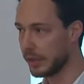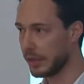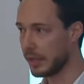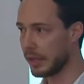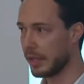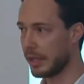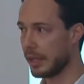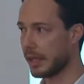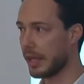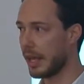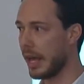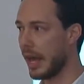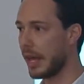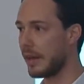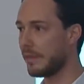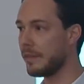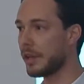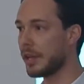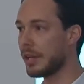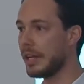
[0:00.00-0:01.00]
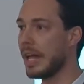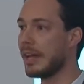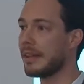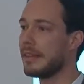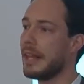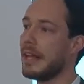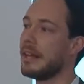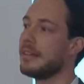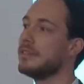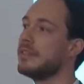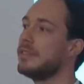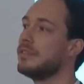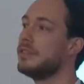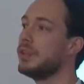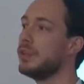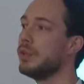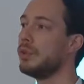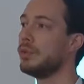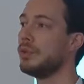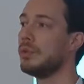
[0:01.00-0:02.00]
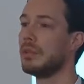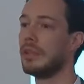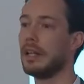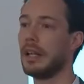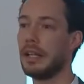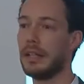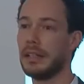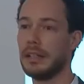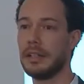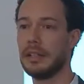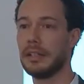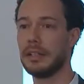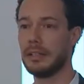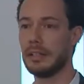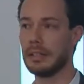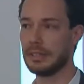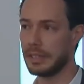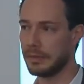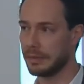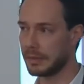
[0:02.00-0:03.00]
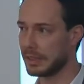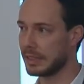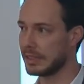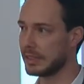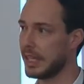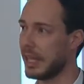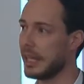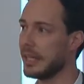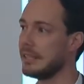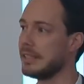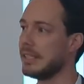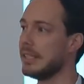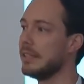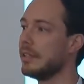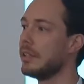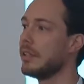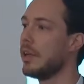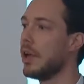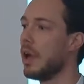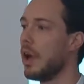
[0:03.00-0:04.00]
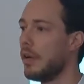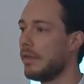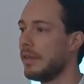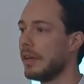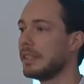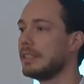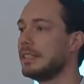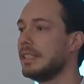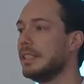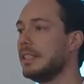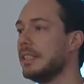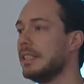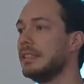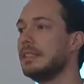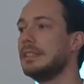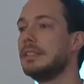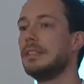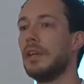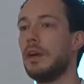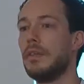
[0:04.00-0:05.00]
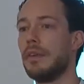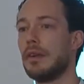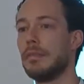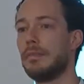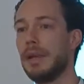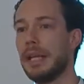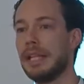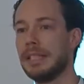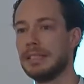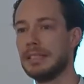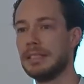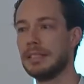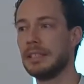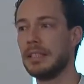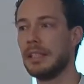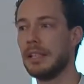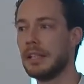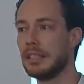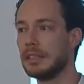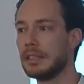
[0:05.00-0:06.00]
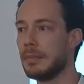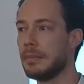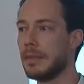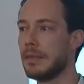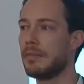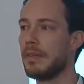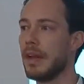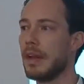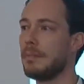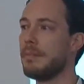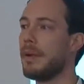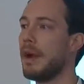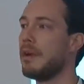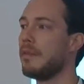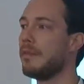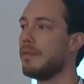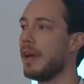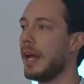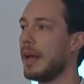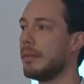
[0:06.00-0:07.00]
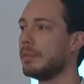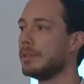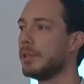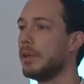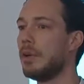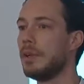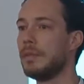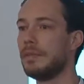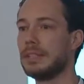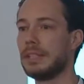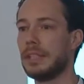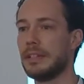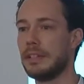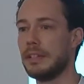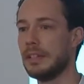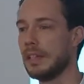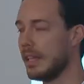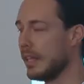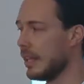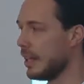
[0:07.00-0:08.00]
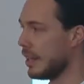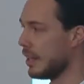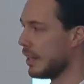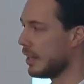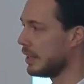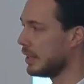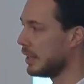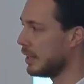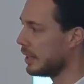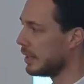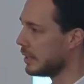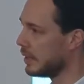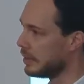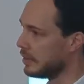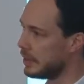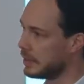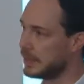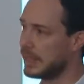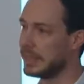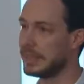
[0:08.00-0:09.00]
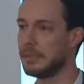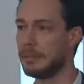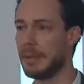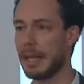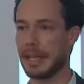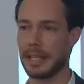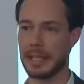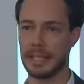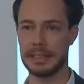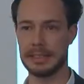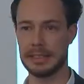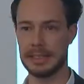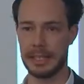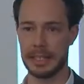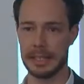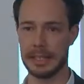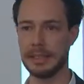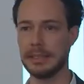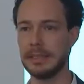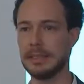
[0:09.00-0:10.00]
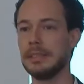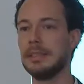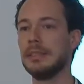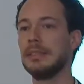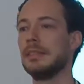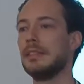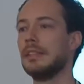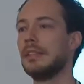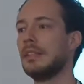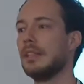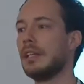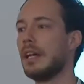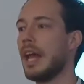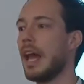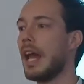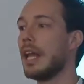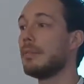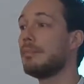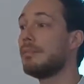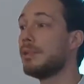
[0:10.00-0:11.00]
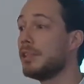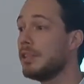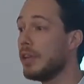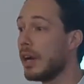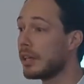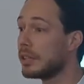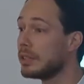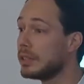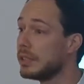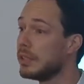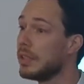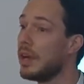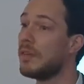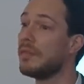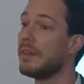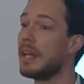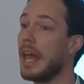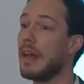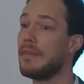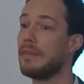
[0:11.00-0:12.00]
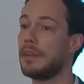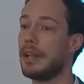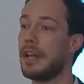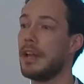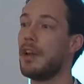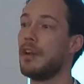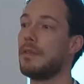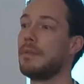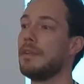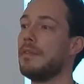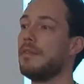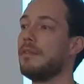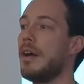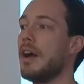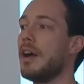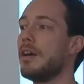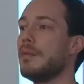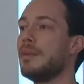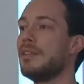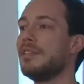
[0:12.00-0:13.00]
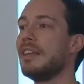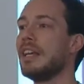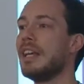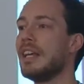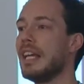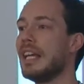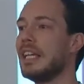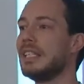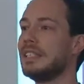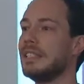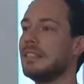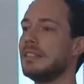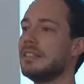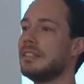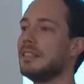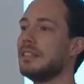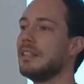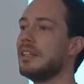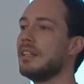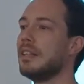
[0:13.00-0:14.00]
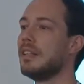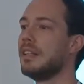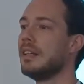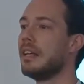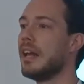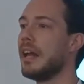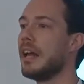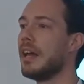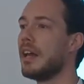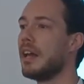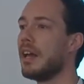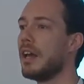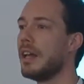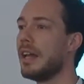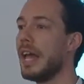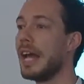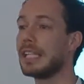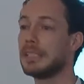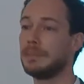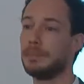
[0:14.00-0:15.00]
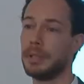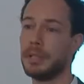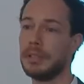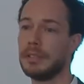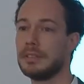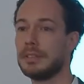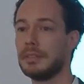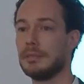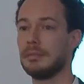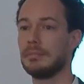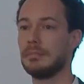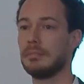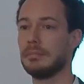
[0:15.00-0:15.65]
And if you connect that to the civil society of our cities, of our places, something very powerful happens. All of a sudden, decision-making in cities and the production of the everyday urban environment isn't an expert